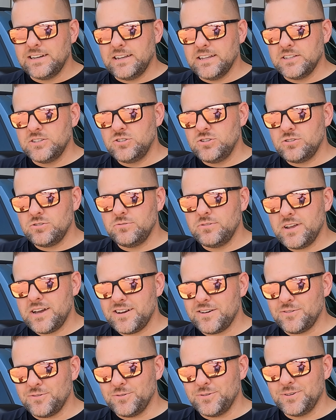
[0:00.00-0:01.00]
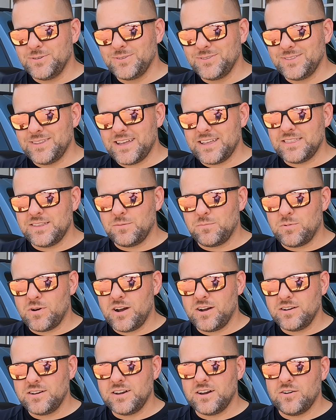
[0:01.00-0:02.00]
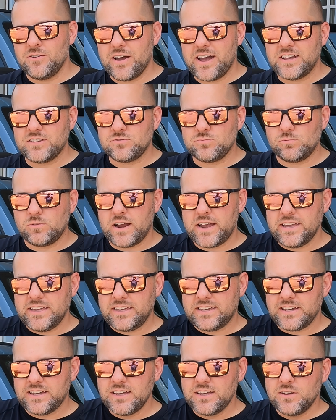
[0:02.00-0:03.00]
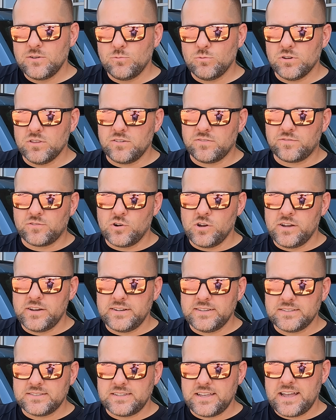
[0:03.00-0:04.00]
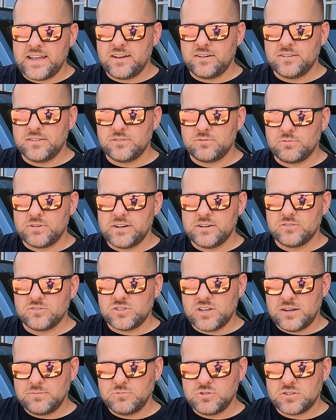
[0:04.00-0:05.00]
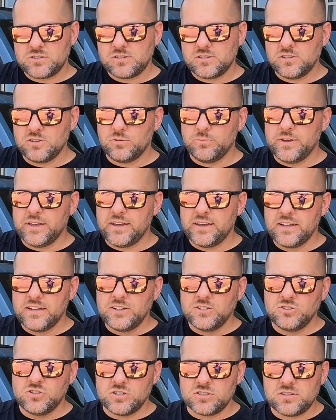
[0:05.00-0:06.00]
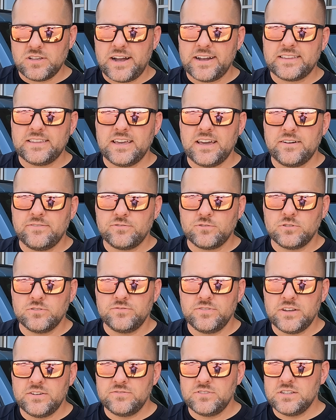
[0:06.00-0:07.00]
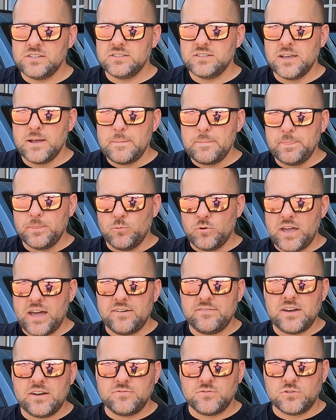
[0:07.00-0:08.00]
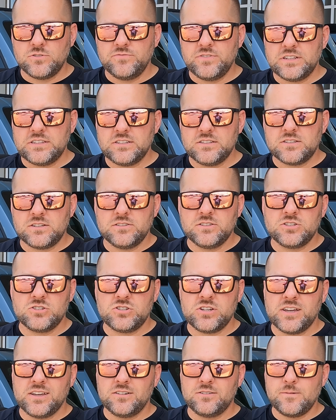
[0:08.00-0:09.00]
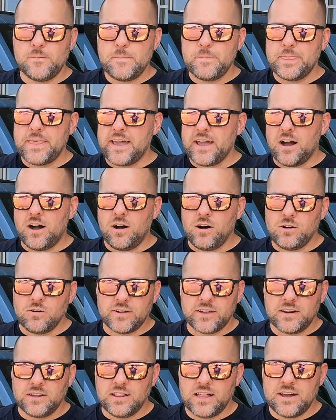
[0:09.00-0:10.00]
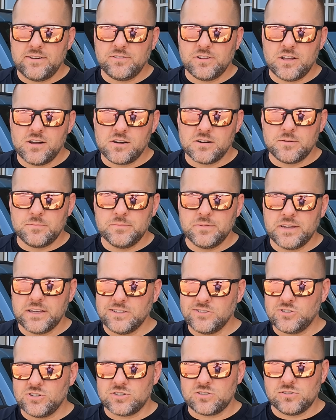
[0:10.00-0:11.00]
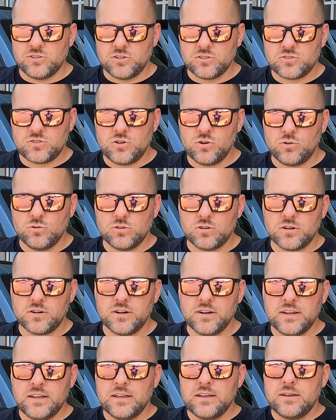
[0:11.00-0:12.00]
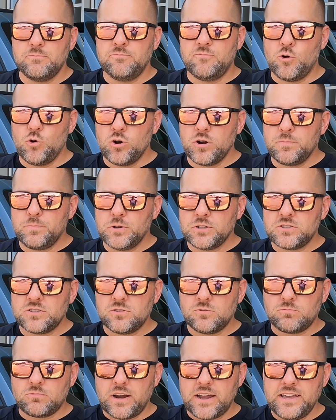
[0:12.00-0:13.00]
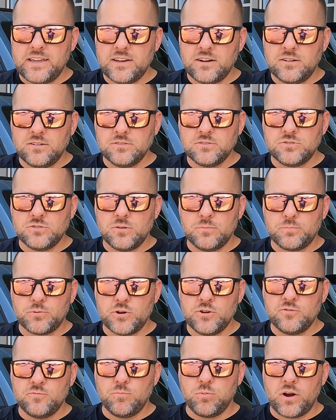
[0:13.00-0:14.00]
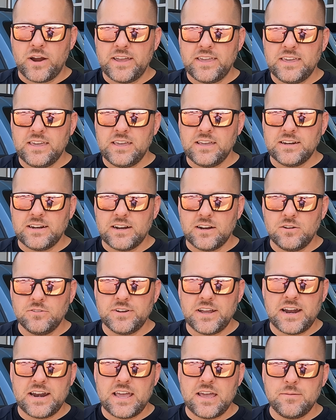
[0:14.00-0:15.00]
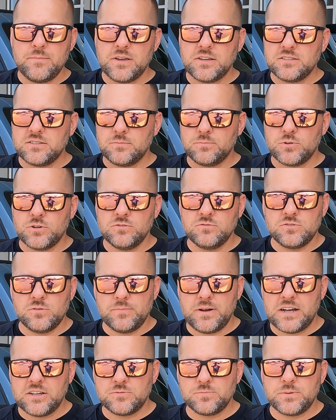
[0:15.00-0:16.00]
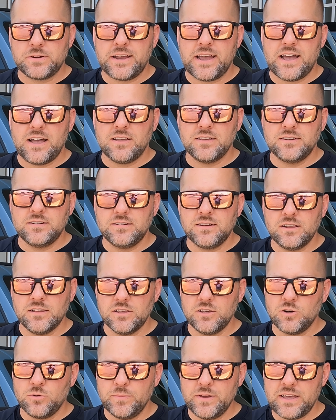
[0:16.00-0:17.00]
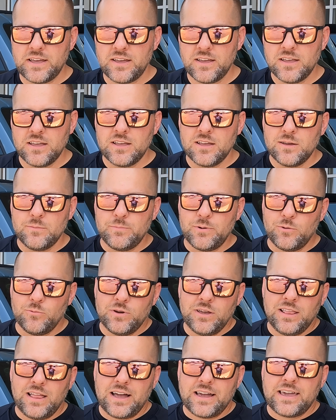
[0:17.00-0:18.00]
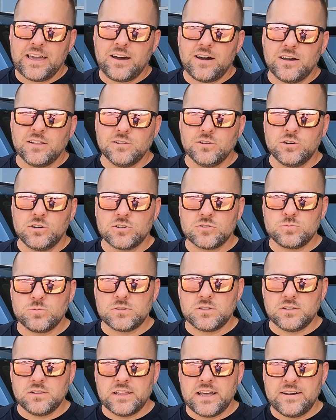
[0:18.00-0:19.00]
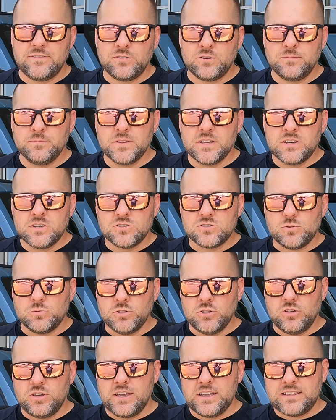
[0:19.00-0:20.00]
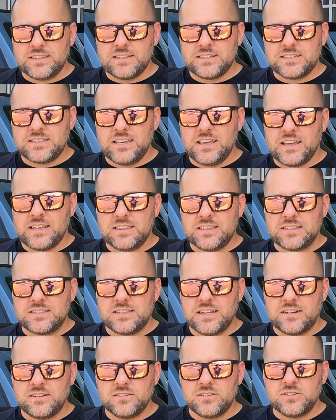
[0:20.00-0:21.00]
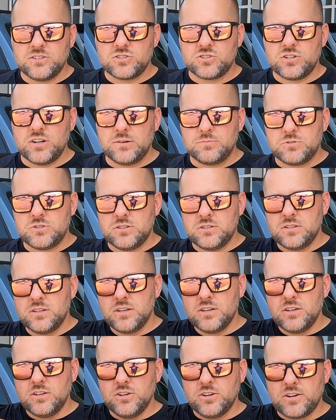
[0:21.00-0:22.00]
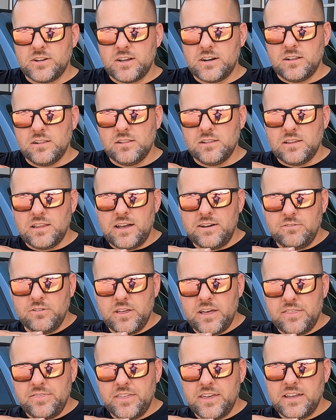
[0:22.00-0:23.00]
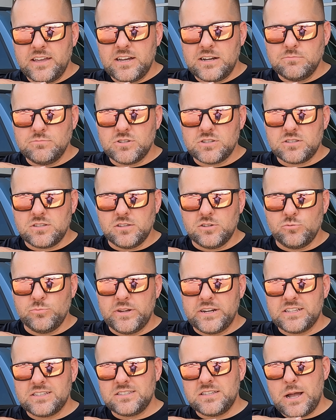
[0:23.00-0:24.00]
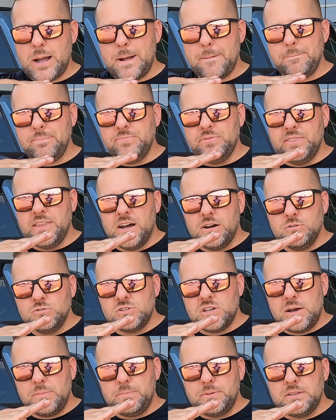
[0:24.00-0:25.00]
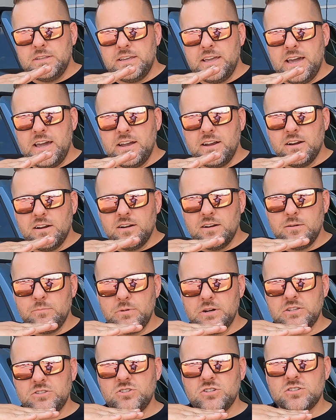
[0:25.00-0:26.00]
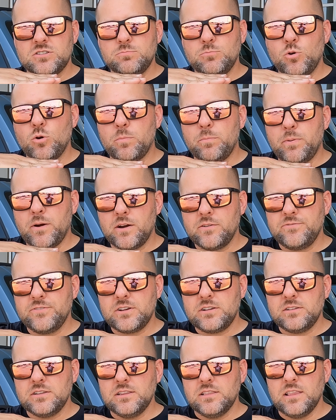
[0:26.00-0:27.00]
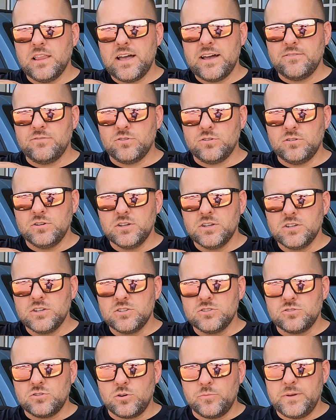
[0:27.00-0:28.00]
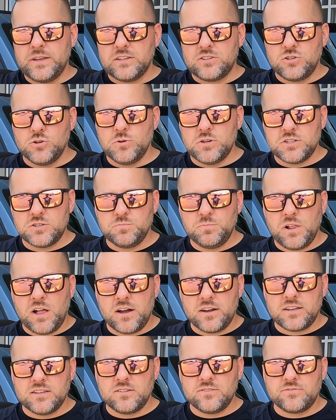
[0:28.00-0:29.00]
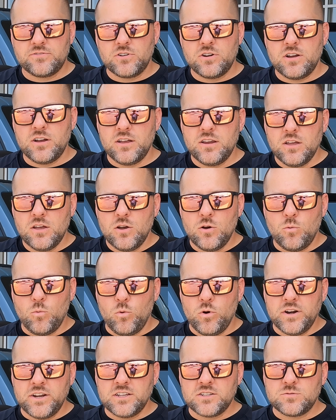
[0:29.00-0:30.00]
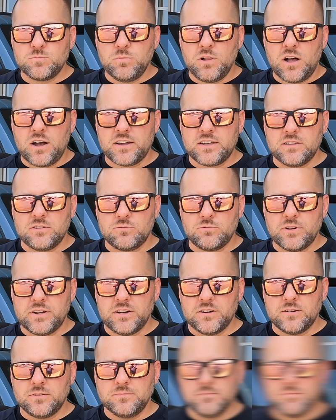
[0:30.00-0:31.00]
Did you know that the Bronco has rake where the front is down and the rear is up just a little bit, just like the F-150s? We have F-150s on this channel. They all get a level on them. It just looks cooler. Ford puts the rake on to improve braking and aerodynamics, improves the miles per gallon a little bit, but we like how it looks with the level. So when you get this kit that's down in the description, you're gonna level that thing up just a little bit. It's not nose up in the air, but it's just more perfectly level. So it'll be a 2 inch block in the front, 1 inch block in the rear.